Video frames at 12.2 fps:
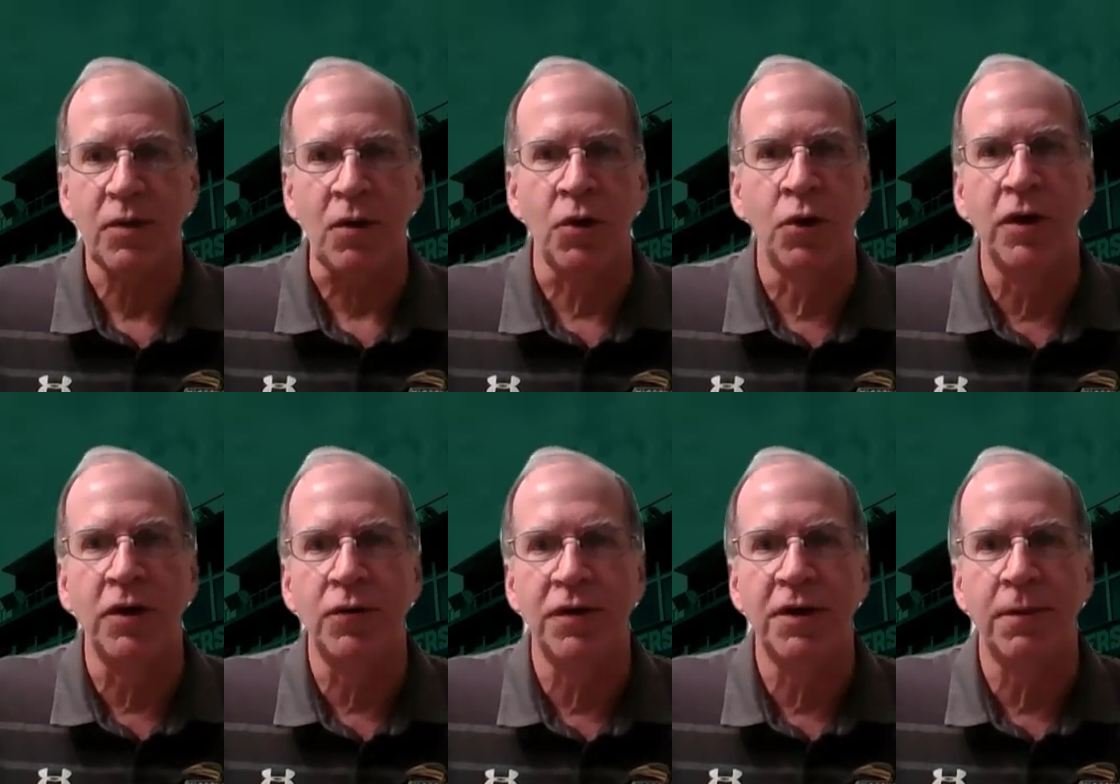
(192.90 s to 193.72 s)
going
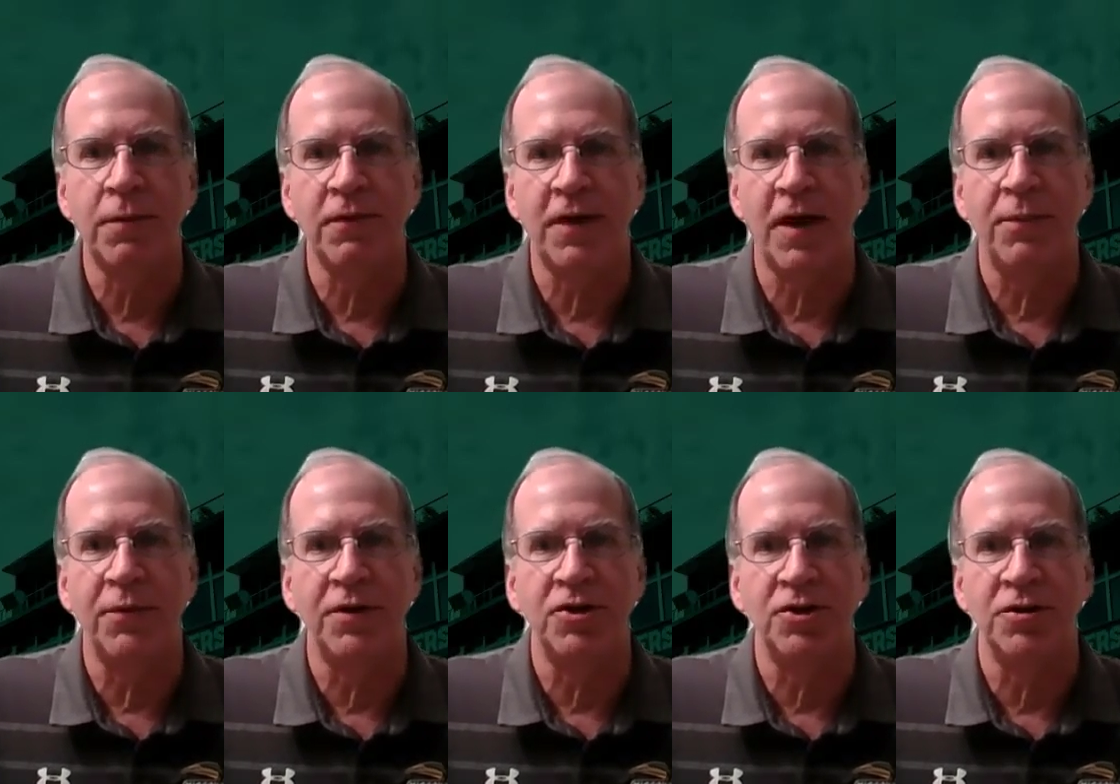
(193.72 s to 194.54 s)
to a number of
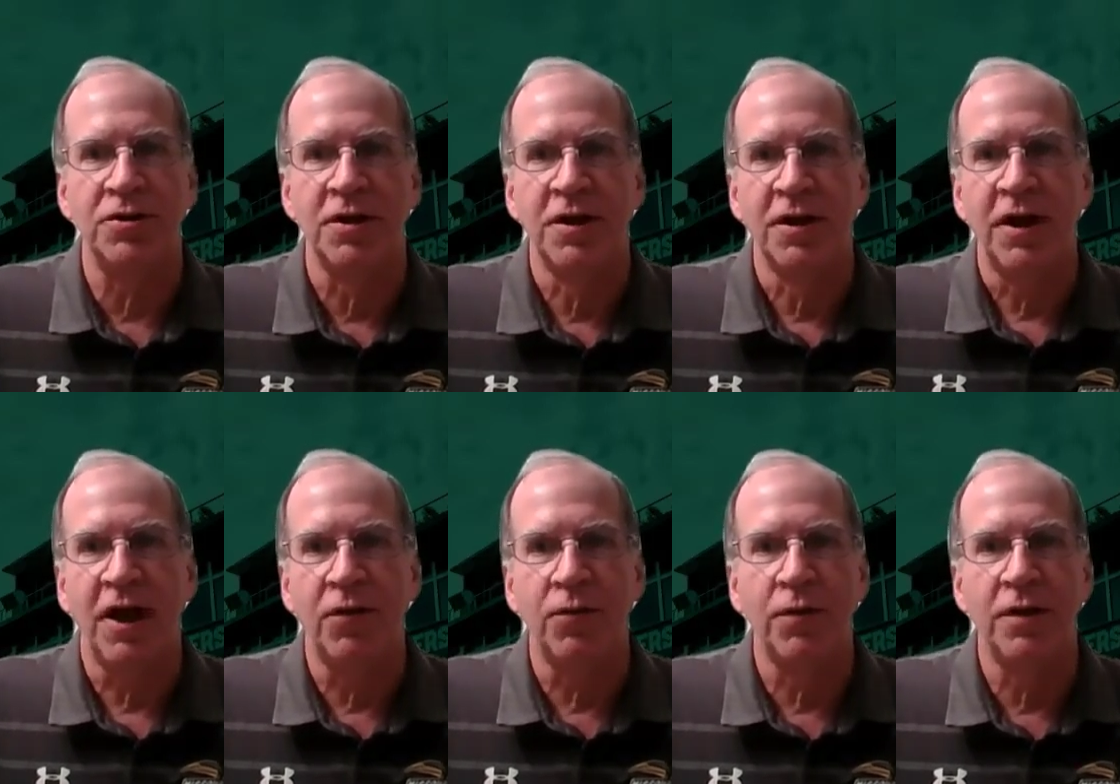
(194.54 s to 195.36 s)
competitions
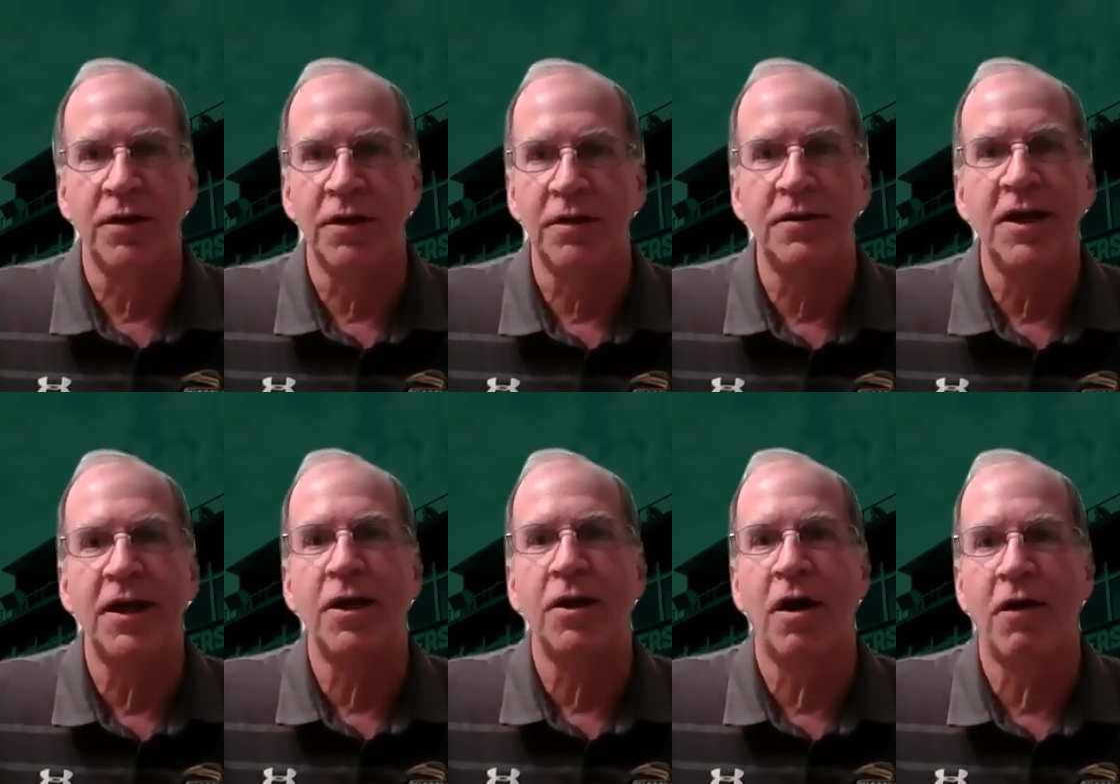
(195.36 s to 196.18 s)
and really
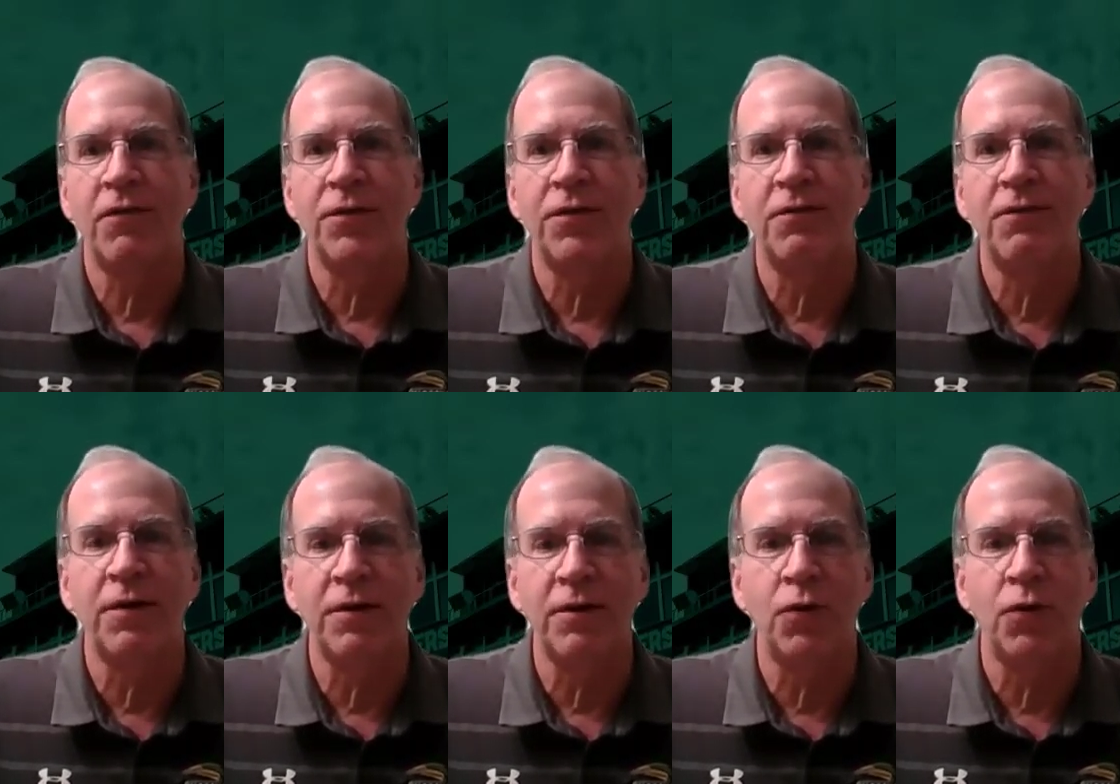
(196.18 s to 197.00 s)
taking off with a
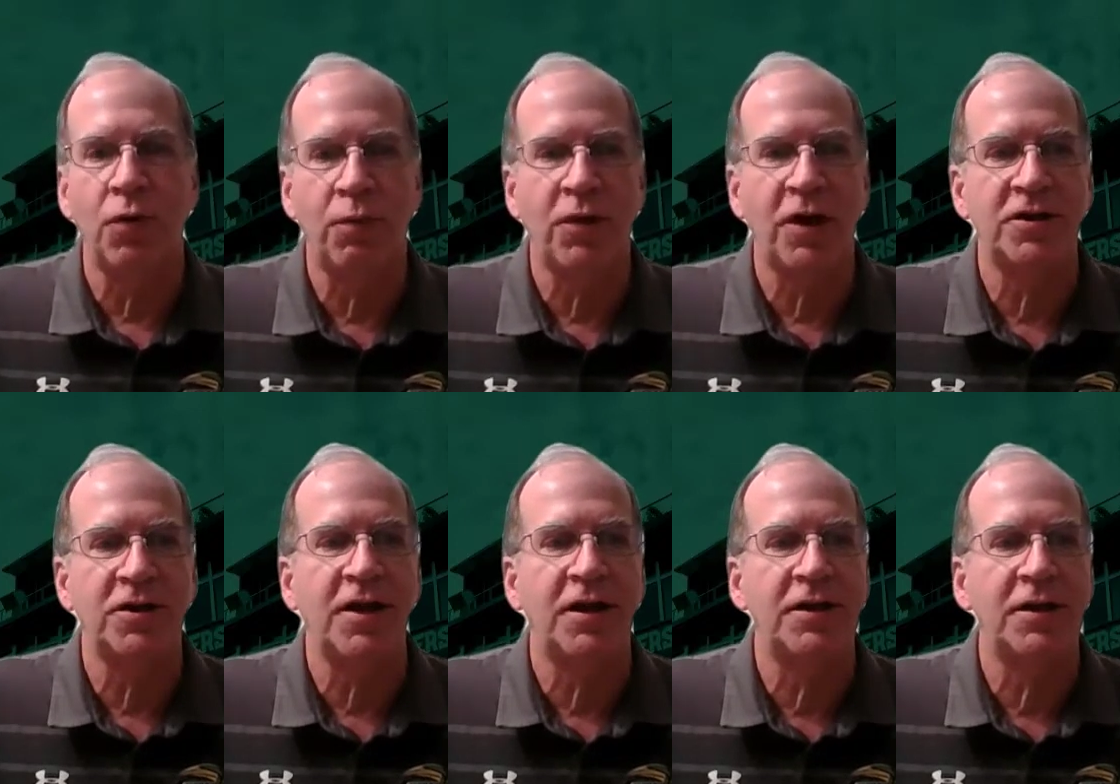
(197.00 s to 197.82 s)
very cool
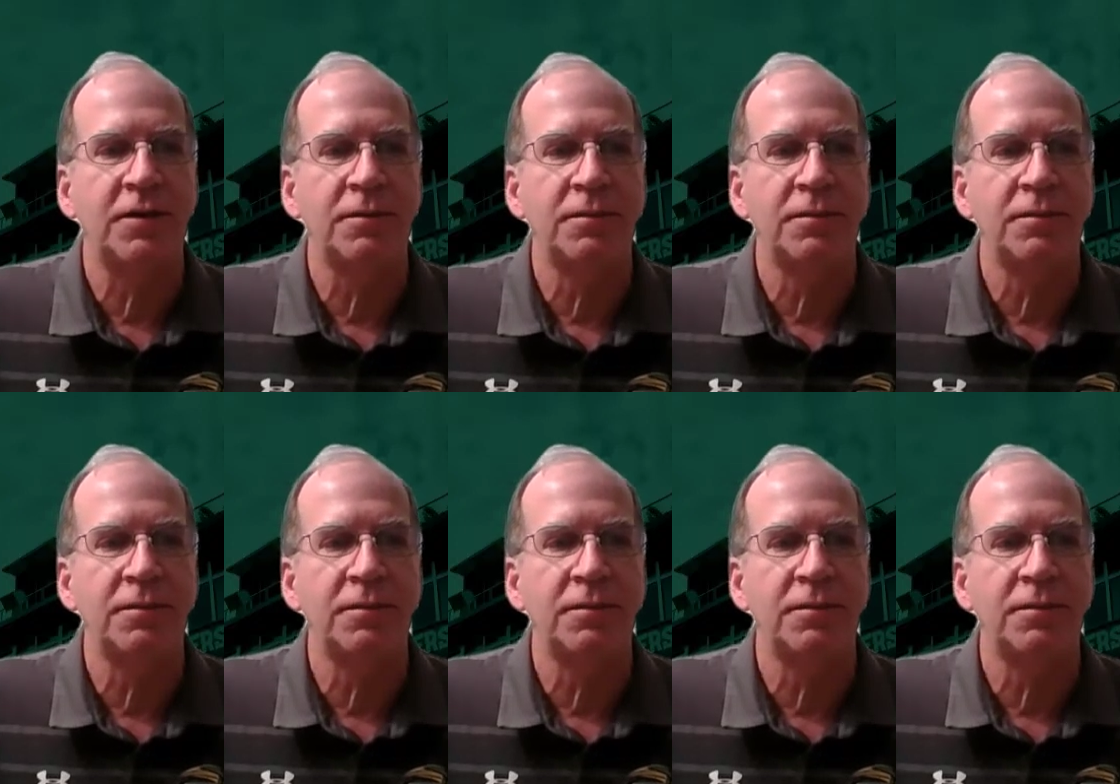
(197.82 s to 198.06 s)
project idea.